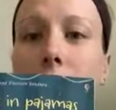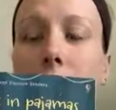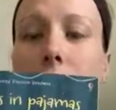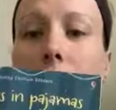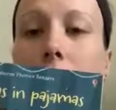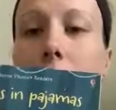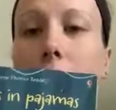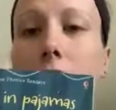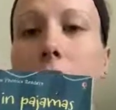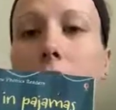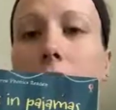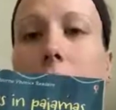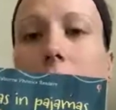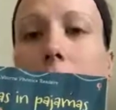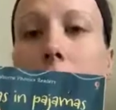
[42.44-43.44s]
Good. This is
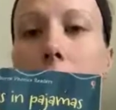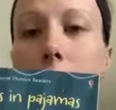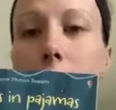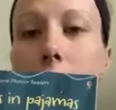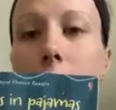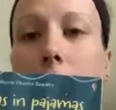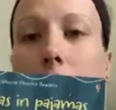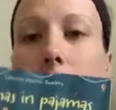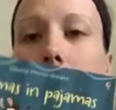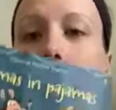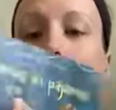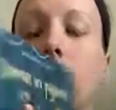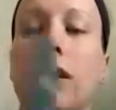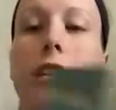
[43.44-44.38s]
called the front cover.